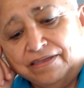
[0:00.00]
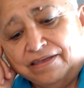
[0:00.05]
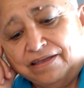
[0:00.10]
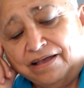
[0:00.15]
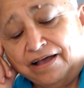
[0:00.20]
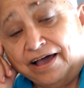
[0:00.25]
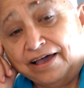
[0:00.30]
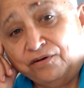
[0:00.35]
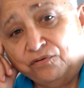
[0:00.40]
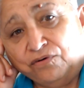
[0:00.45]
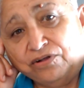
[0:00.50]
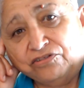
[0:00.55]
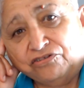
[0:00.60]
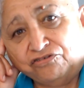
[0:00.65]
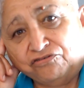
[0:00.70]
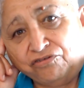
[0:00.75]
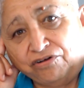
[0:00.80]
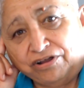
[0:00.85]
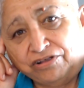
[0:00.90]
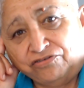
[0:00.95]
I once
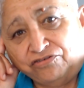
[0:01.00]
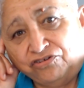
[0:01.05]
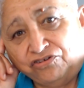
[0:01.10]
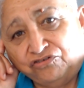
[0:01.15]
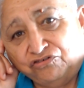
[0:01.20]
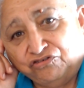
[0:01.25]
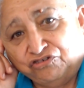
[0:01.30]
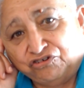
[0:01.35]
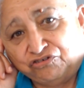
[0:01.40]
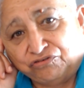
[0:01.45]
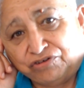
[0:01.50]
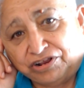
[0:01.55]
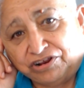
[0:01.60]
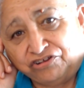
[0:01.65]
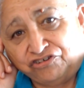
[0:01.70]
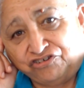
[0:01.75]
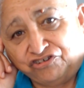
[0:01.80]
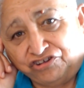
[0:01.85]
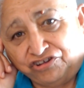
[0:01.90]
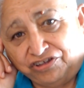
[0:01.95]
tried to use
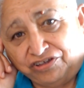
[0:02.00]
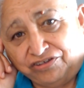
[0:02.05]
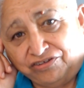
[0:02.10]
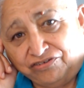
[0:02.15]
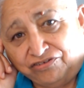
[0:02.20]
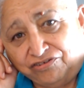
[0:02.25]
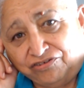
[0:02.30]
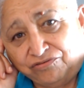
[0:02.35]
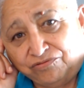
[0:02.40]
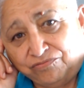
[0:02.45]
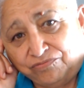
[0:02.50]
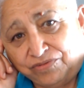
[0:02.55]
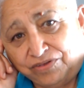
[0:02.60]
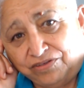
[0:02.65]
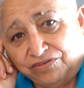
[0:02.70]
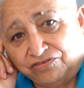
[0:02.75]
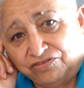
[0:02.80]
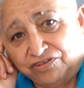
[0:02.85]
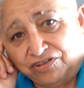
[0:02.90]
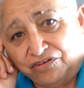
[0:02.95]
shredded cheese
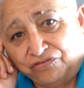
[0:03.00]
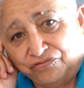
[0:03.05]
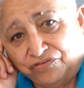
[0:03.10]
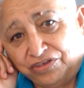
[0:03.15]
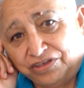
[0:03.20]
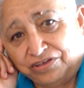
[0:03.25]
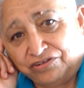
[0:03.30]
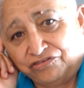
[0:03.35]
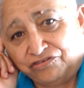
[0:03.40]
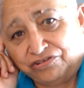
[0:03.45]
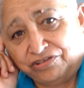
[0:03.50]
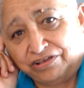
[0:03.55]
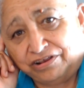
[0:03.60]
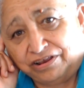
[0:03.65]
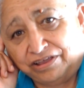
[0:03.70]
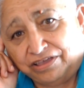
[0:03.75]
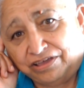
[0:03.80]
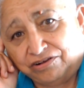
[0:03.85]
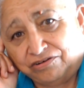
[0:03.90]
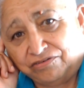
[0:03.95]
in stuffing a chili
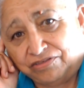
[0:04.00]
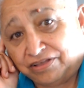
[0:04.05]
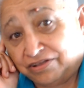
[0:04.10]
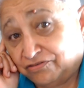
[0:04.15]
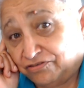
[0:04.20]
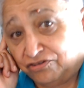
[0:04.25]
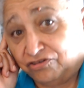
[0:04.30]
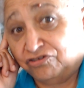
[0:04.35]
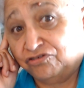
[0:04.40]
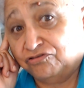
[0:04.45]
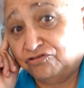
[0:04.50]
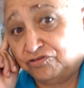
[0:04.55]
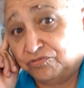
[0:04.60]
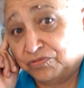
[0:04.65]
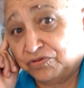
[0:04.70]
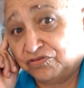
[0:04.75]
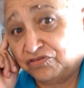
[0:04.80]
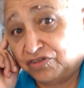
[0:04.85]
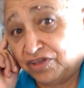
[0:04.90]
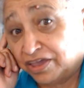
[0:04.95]
relleno. That's a huge
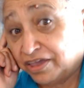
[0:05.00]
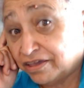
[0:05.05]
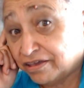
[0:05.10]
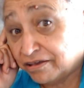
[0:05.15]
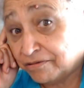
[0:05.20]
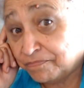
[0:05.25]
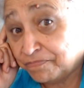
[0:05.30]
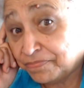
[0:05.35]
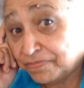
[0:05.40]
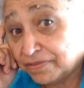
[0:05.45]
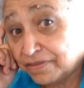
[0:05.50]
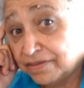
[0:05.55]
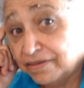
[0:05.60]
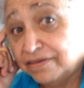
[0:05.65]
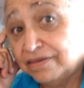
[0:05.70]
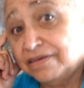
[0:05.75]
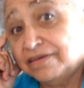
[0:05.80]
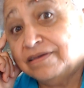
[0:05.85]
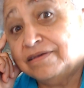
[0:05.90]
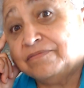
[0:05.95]
mistake,
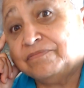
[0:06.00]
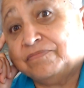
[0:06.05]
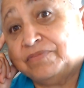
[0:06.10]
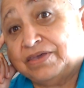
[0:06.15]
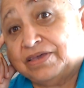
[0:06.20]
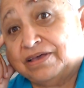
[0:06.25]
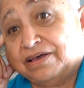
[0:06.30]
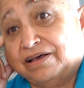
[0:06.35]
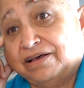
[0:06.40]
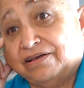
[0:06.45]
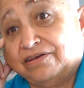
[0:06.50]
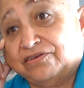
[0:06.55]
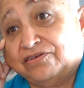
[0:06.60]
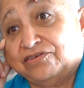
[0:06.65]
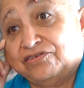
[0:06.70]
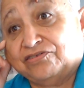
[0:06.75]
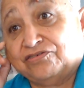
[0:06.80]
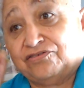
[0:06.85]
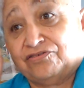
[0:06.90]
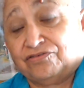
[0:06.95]

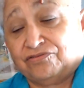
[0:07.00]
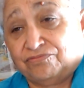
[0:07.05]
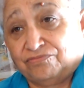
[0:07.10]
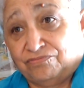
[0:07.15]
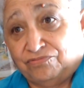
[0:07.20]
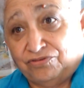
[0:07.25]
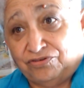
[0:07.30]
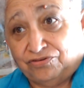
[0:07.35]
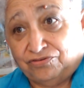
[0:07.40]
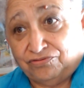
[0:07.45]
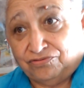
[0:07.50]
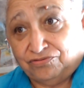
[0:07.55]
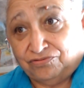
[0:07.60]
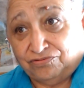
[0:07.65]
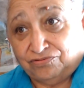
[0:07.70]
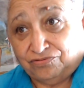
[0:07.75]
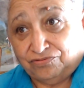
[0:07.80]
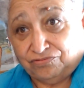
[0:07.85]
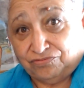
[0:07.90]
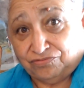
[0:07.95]
because
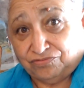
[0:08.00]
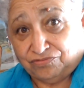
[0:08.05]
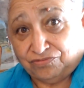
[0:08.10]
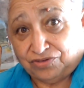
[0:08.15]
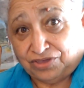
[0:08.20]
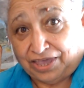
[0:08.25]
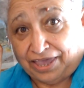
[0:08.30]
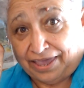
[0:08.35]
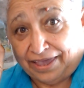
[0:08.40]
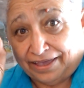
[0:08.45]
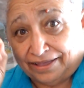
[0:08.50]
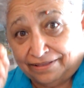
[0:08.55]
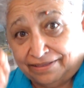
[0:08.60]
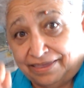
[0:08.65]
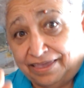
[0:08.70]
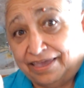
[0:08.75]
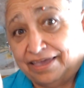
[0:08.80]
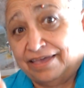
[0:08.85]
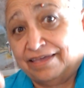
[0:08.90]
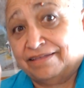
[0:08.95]
you can't
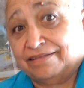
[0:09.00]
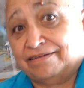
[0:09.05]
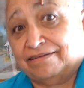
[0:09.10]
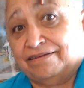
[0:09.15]
get